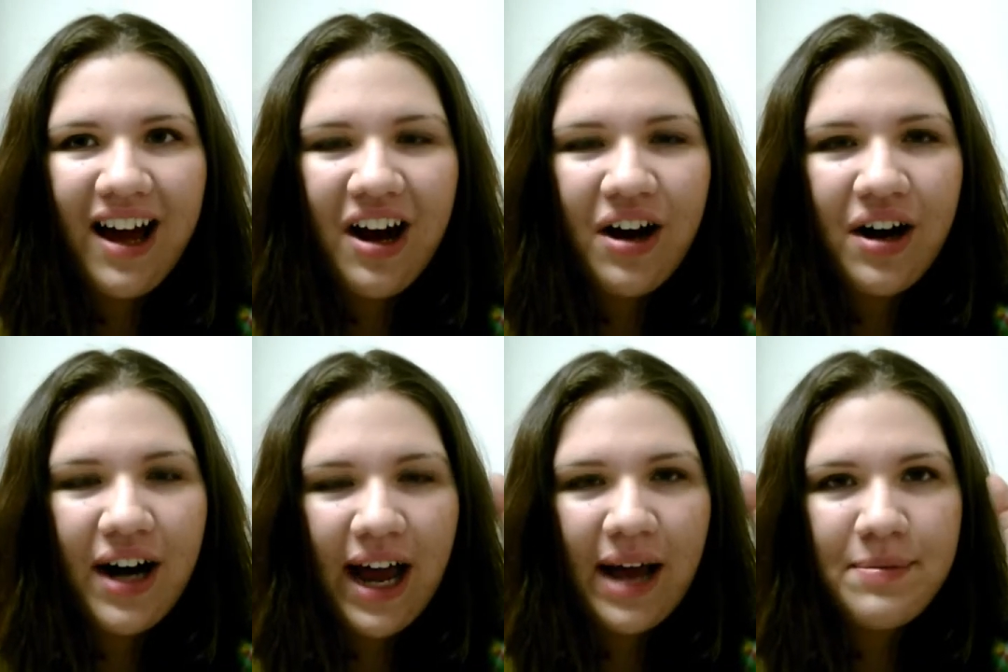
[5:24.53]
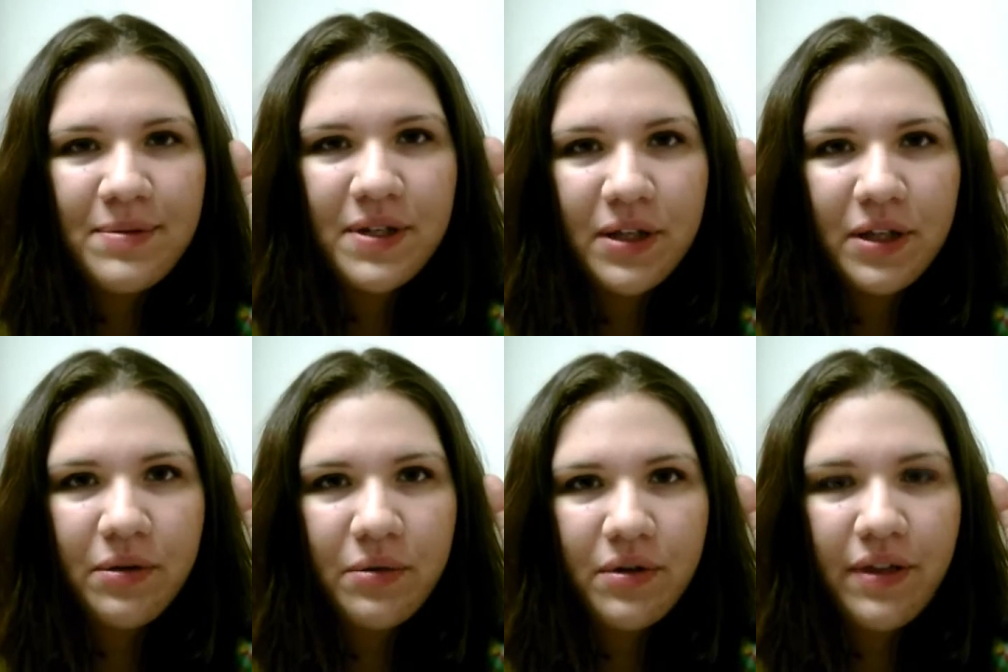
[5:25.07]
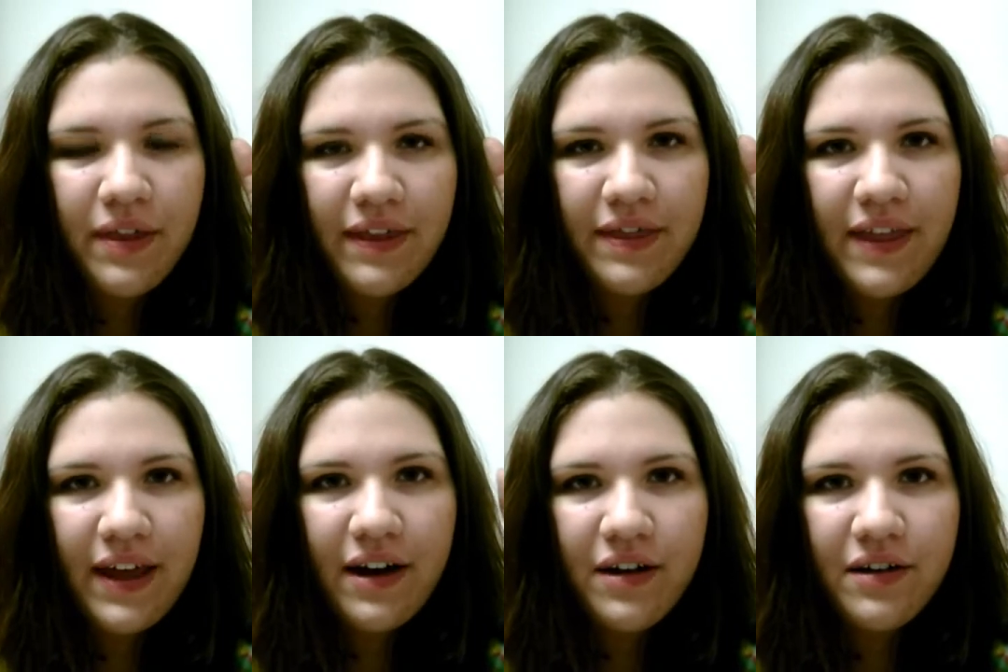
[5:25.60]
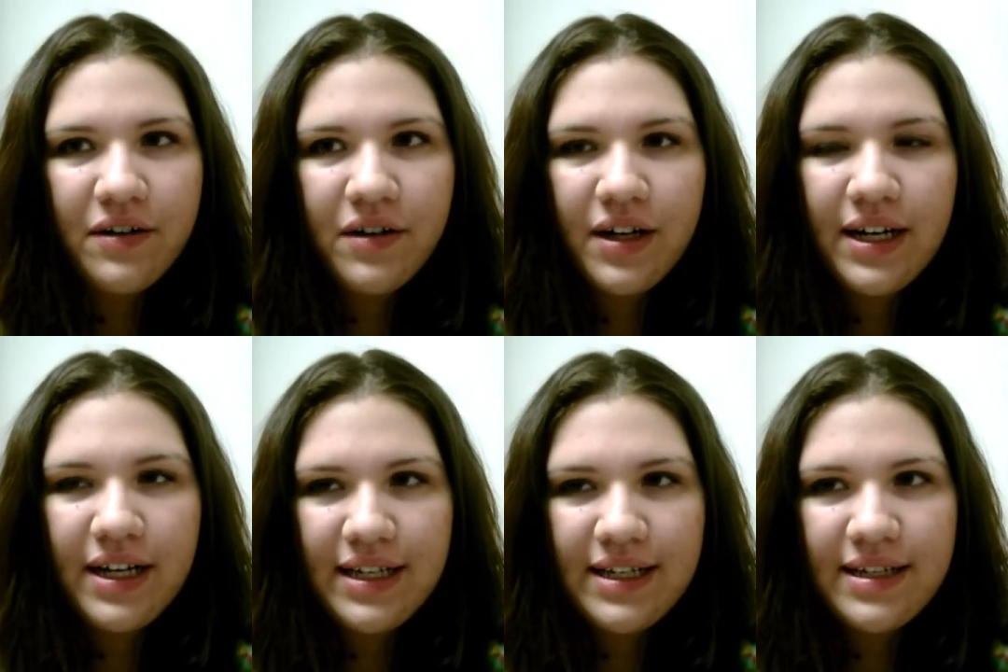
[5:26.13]
are absolute, that there
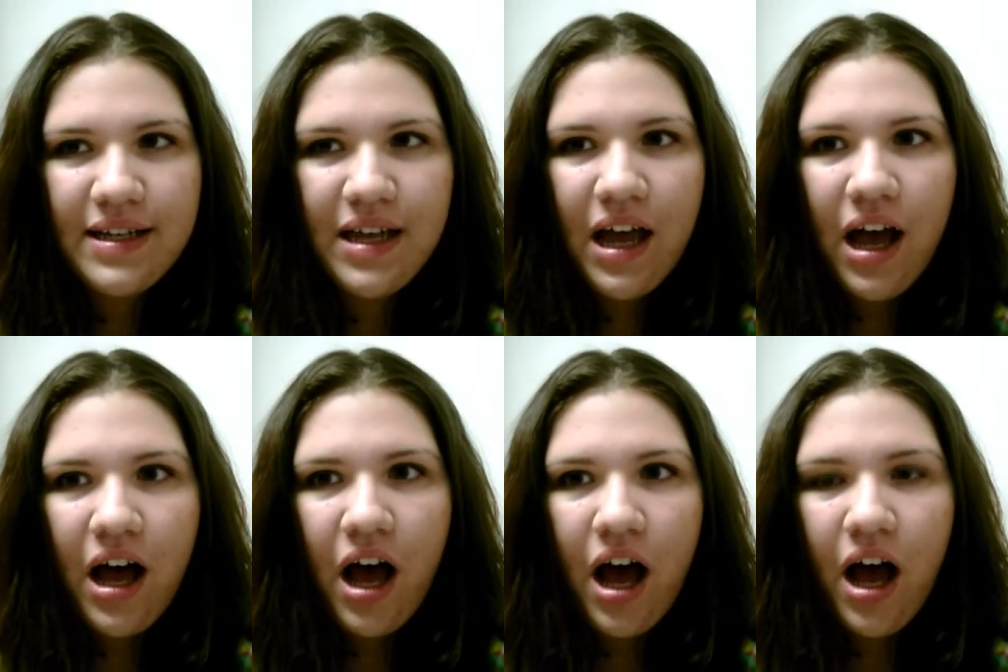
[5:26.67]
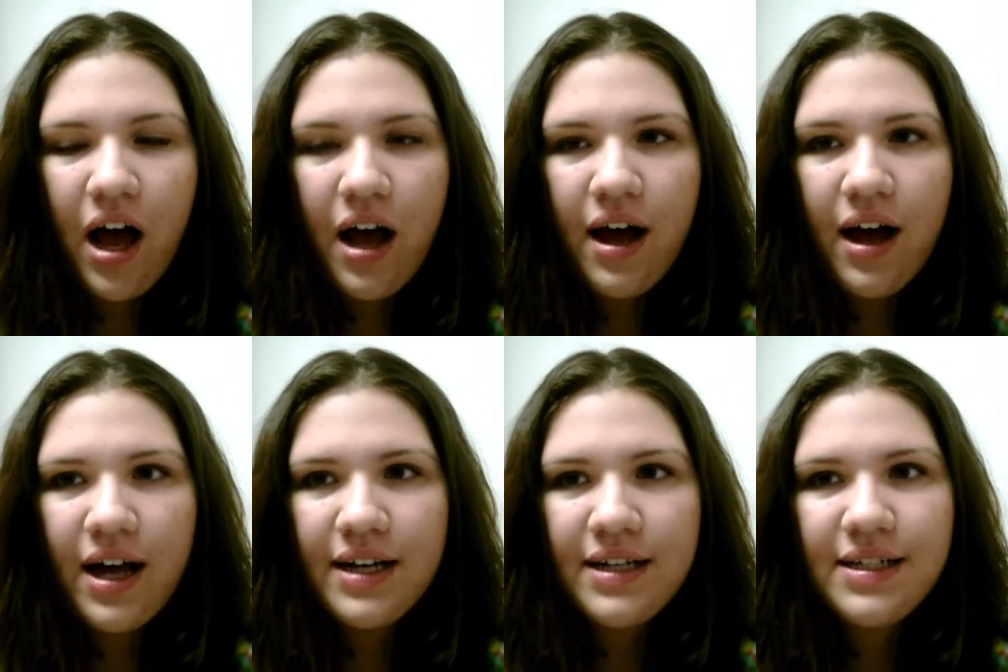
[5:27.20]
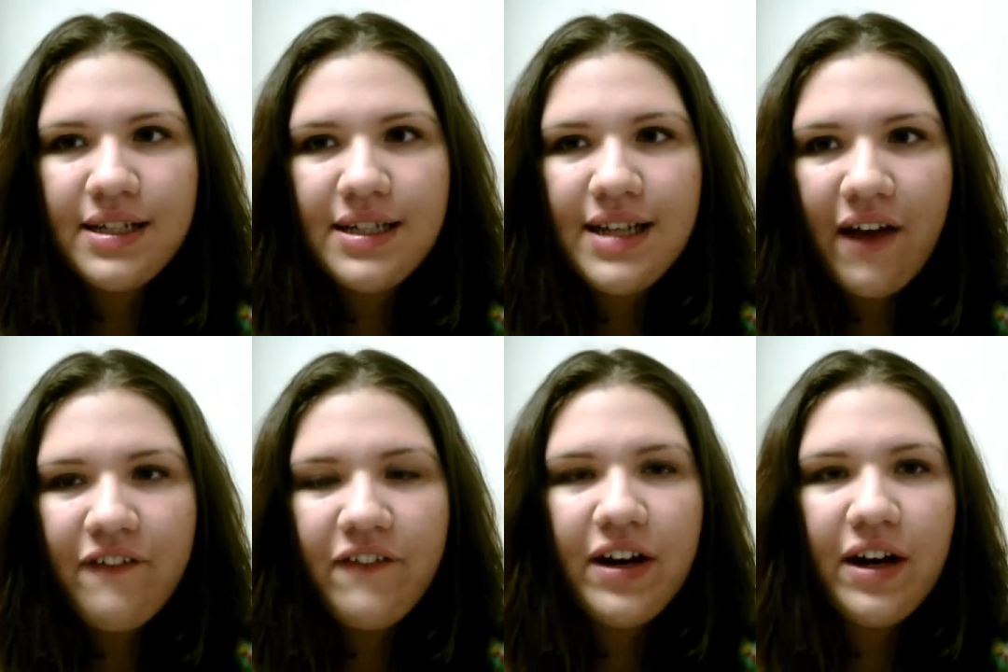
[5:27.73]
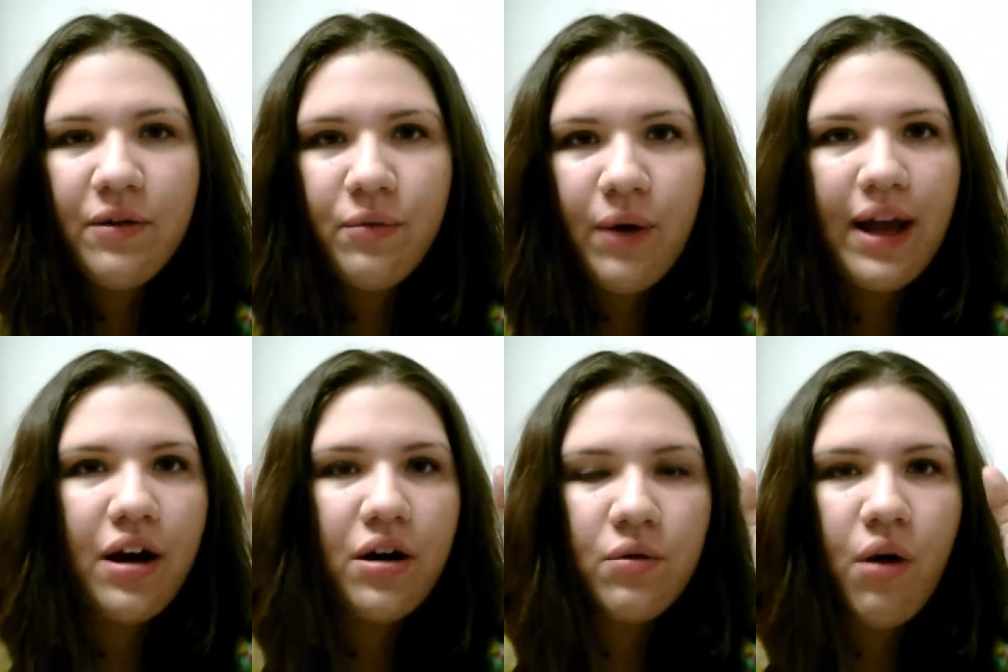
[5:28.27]
is a definite
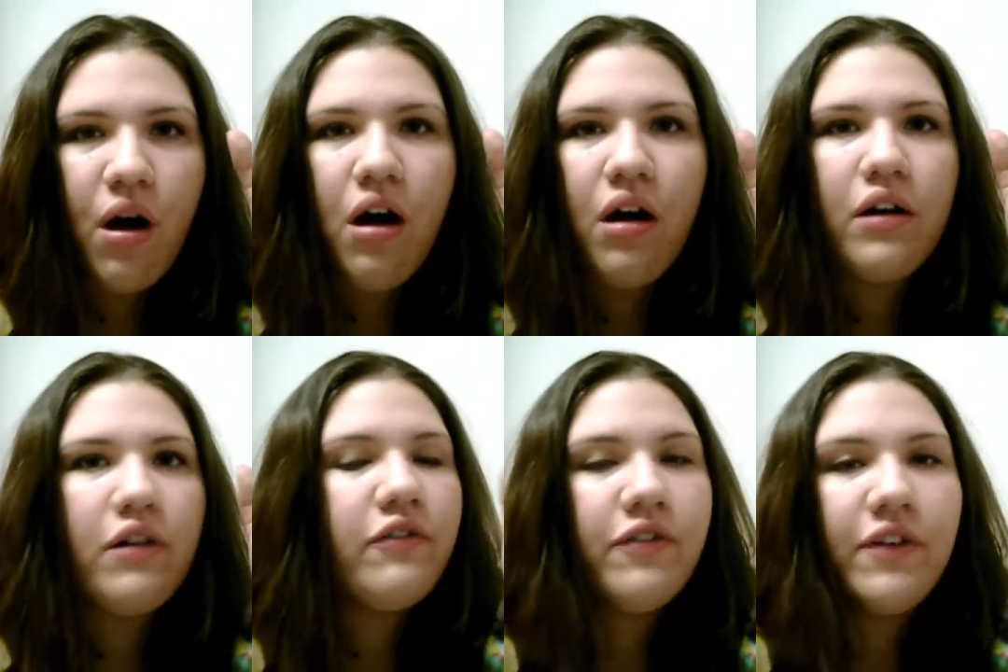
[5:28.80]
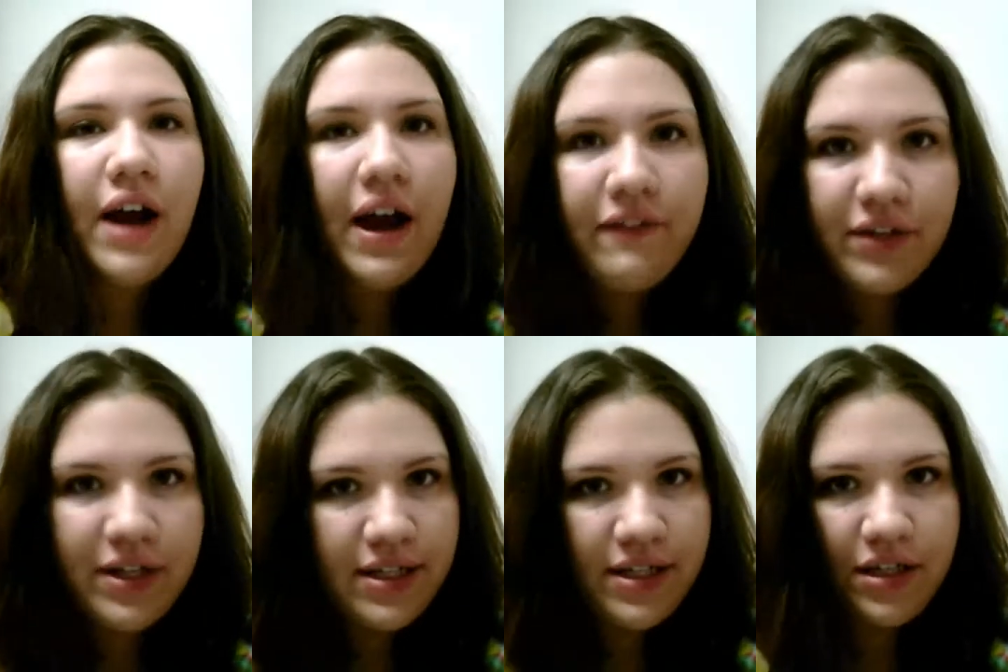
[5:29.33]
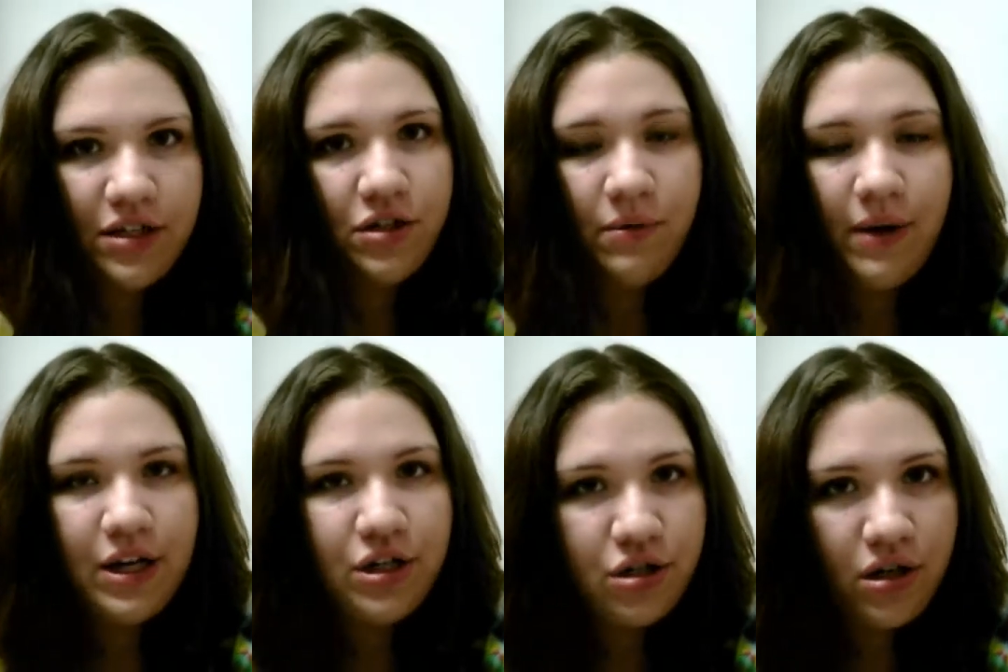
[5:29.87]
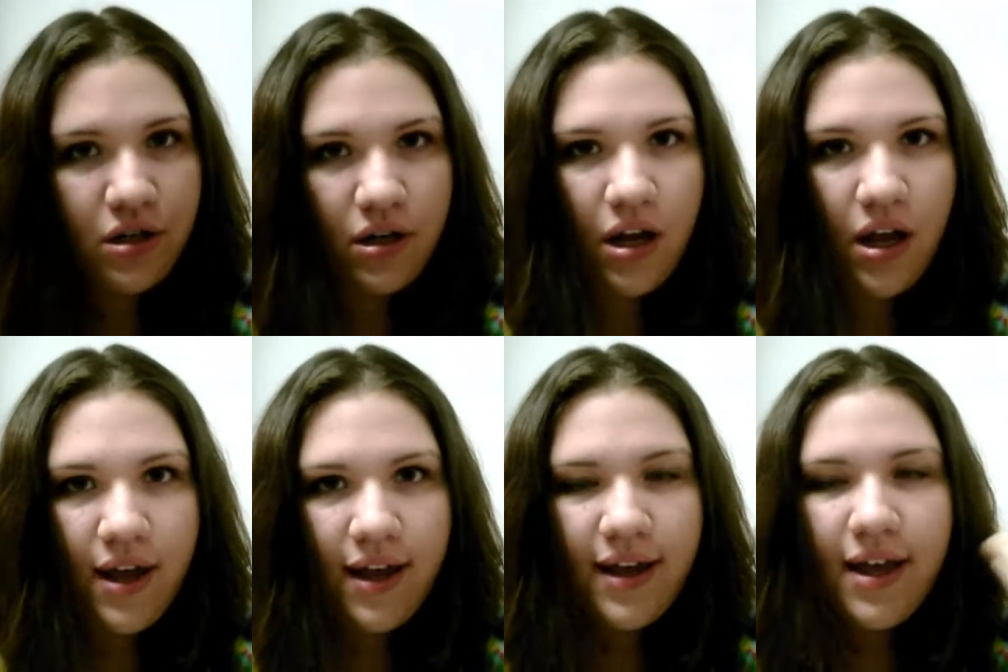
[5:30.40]
right or wrong for every situation.
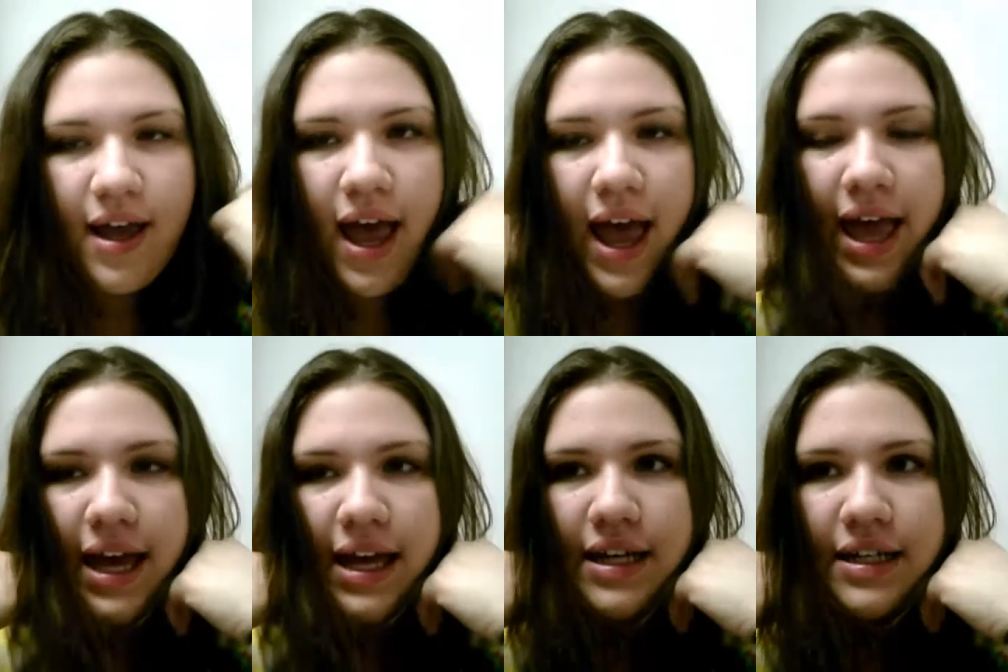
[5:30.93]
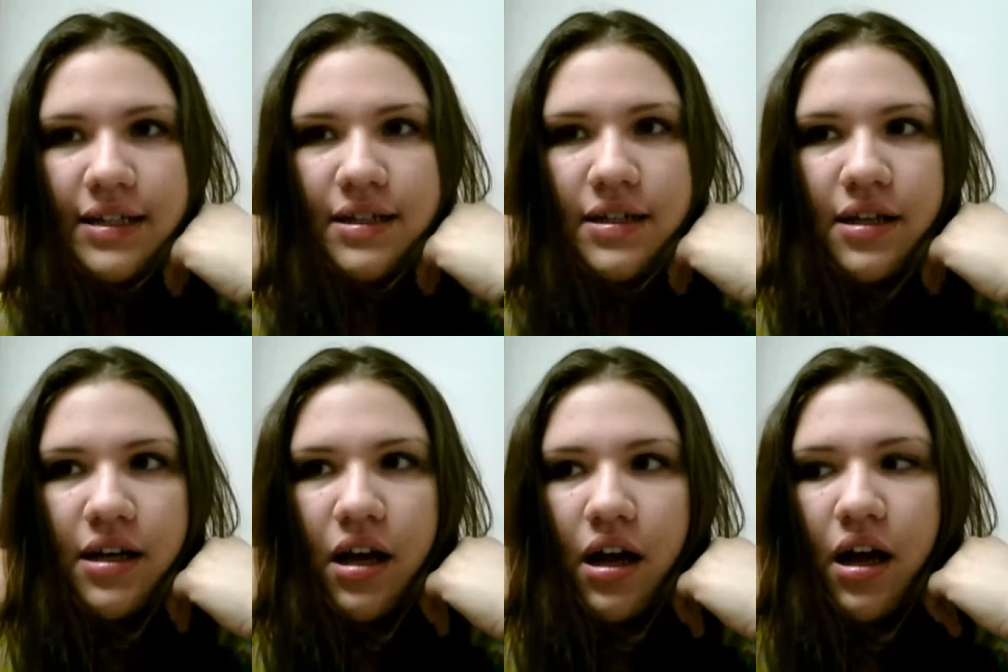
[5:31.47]
And